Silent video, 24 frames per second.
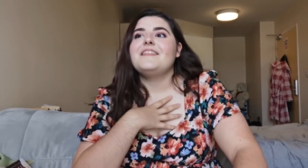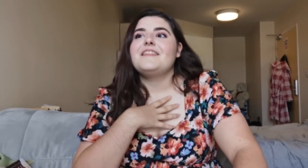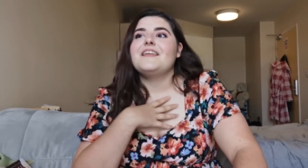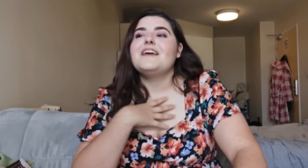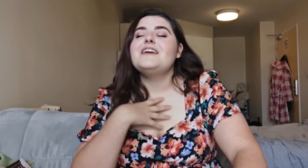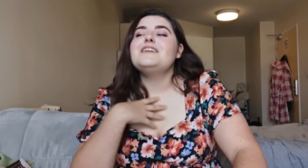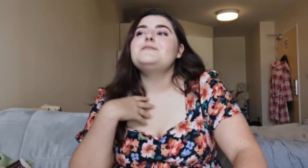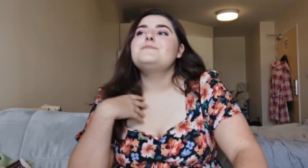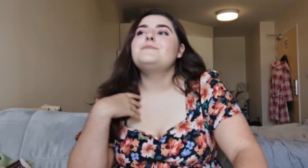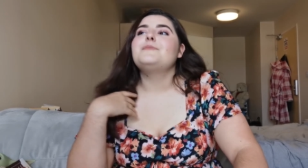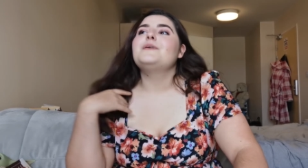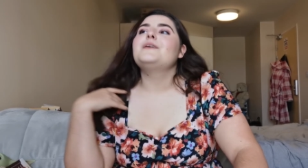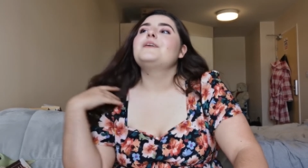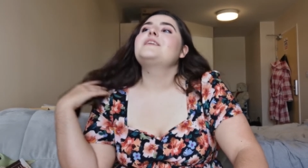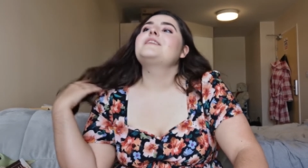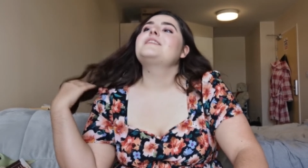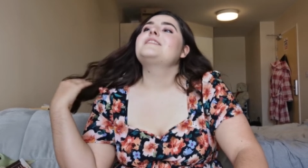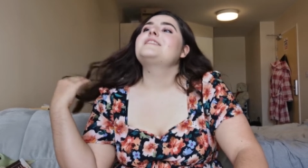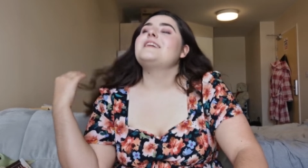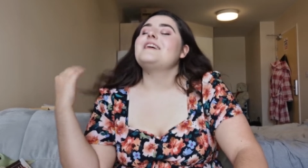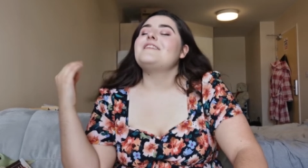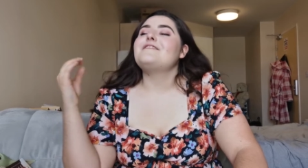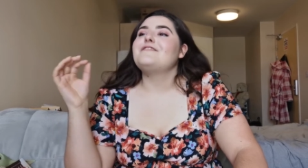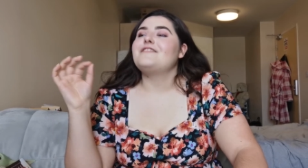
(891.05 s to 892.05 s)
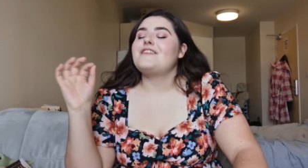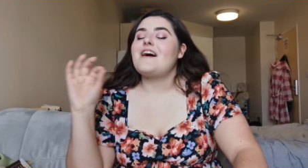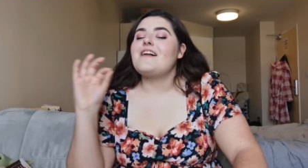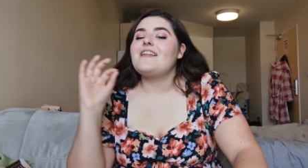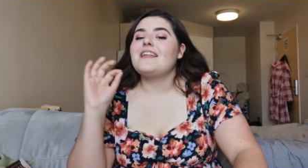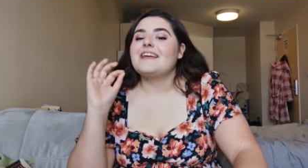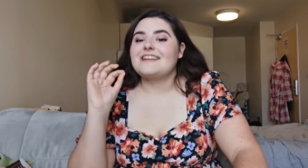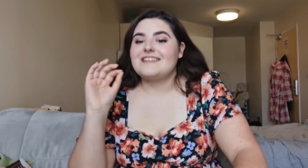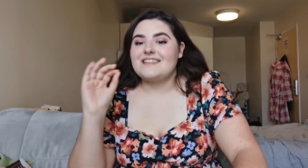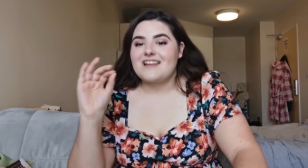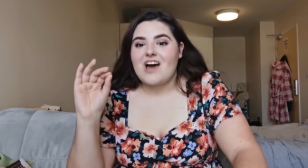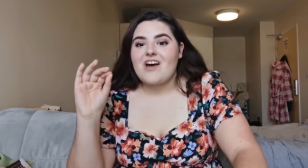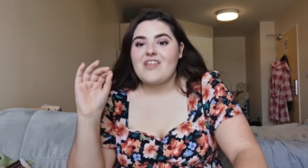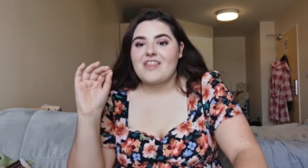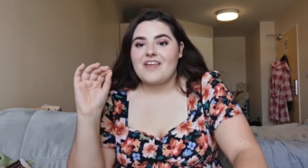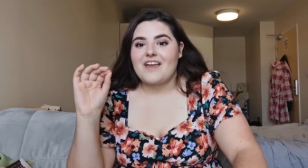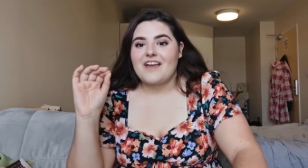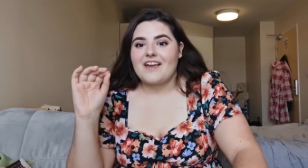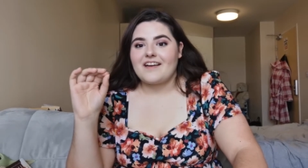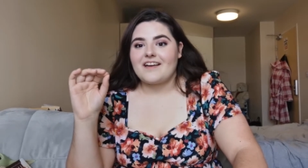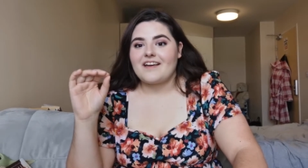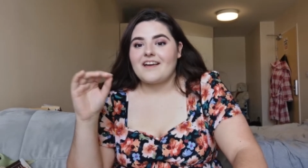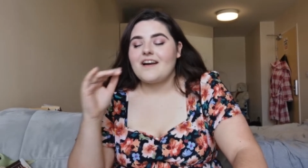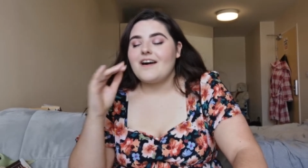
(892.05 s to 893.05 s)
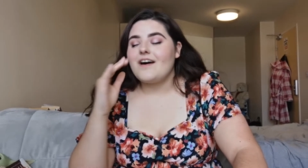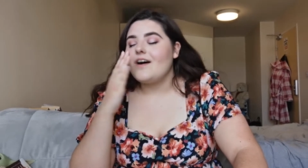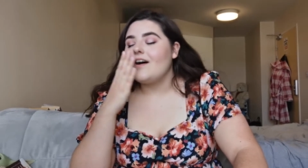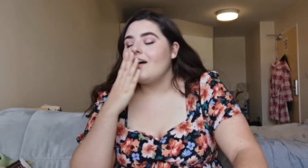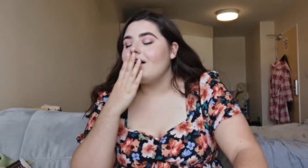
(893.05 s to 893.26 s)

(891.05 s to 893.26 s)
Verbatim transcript: This book, it felt like nothing.